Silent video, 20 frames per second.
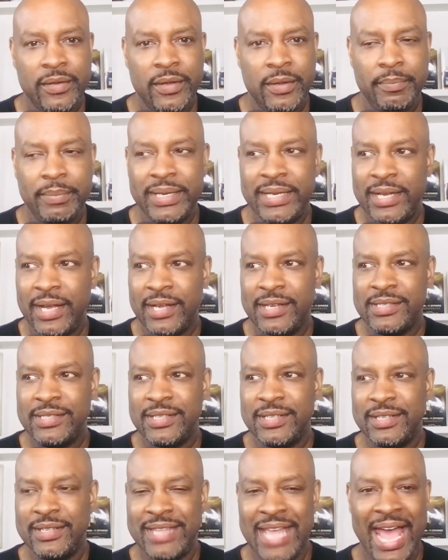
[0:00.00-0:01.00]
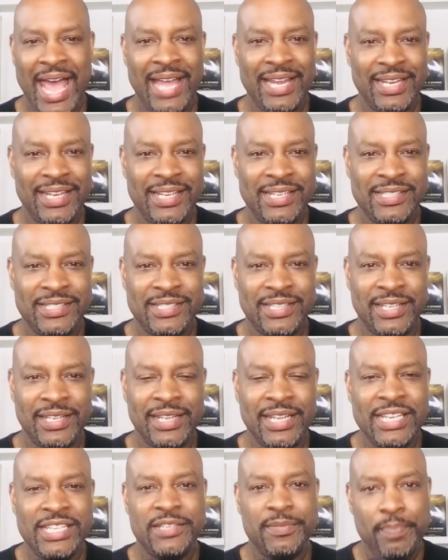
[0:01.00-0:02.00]
Because that is the
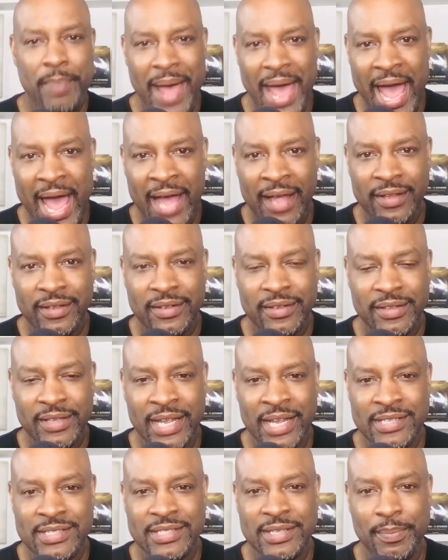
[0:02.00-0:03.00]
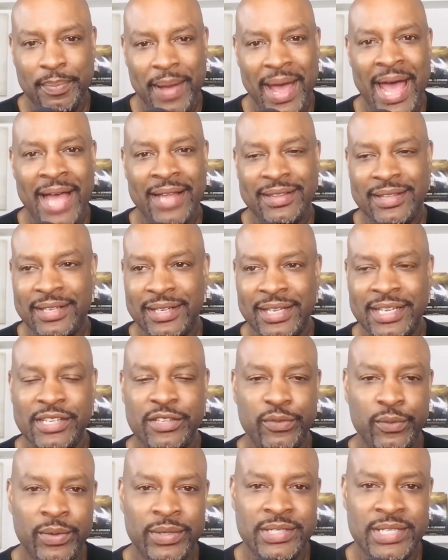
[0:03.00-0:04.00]
least path, that's the path to
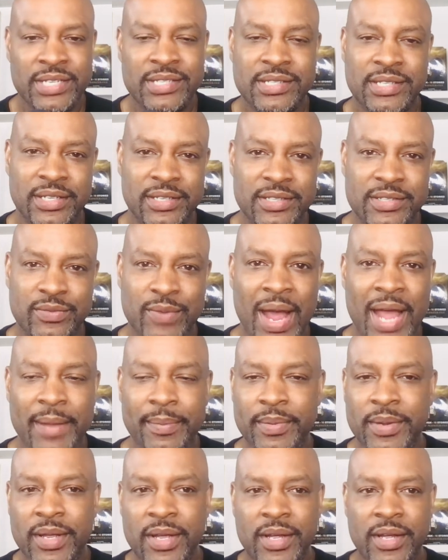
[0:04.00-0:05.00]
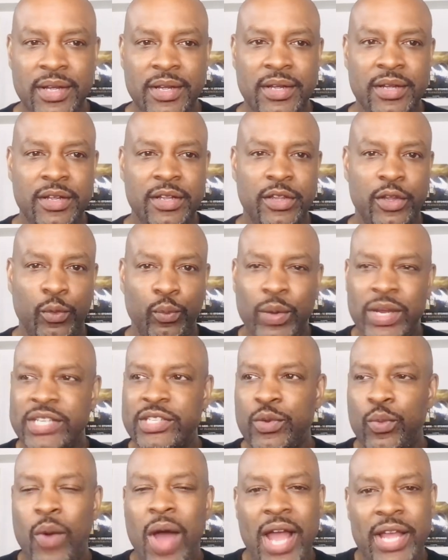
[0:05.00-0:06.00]
least resistance, right? The
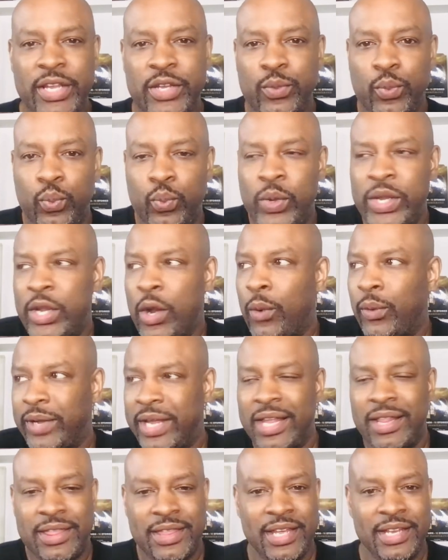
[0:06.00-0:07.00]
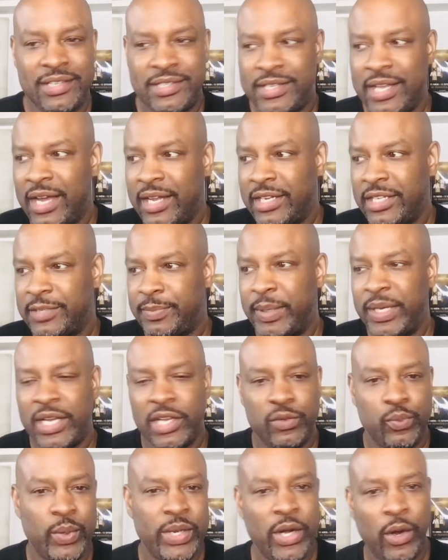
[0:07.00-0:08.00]
reason why we don't get things done is
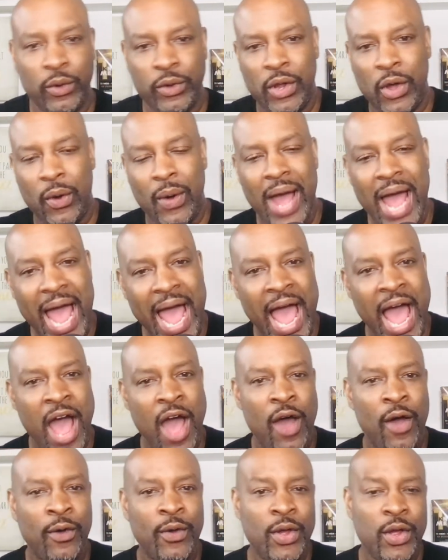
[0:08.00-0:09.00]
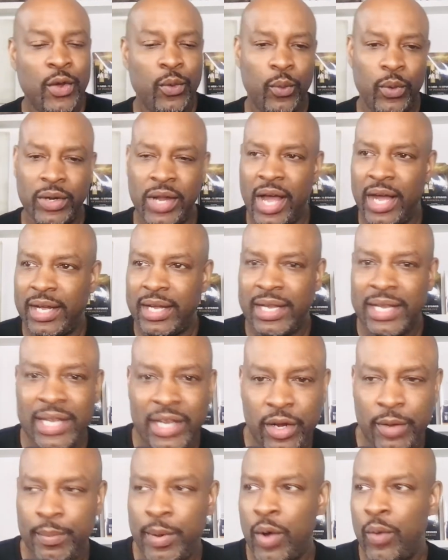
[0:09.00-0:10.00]
because we don't know how, we're not
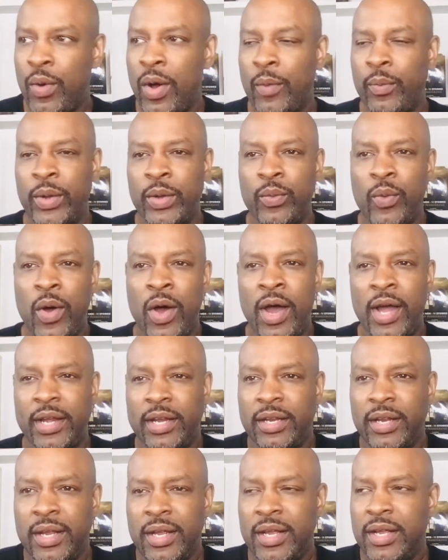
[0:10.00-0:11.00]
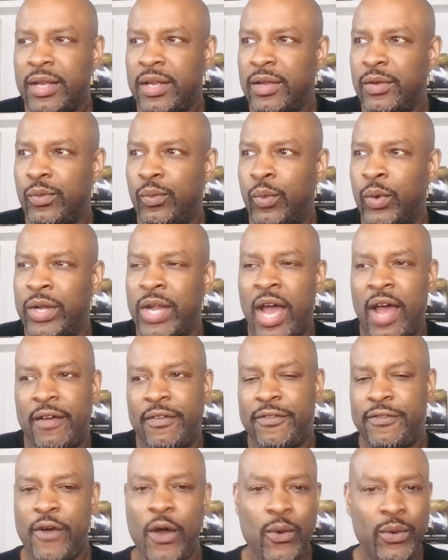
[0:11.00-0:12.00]
clear about what we want, we're not
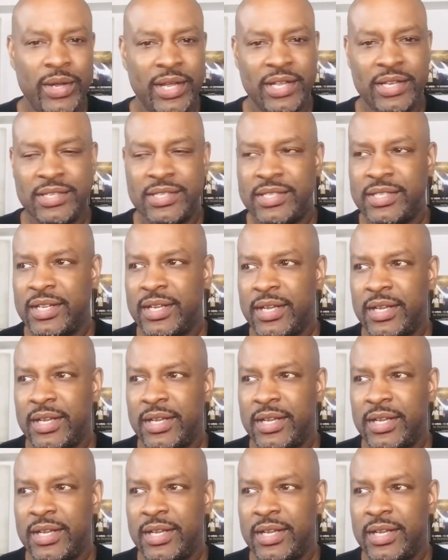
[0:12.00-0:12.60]
focused.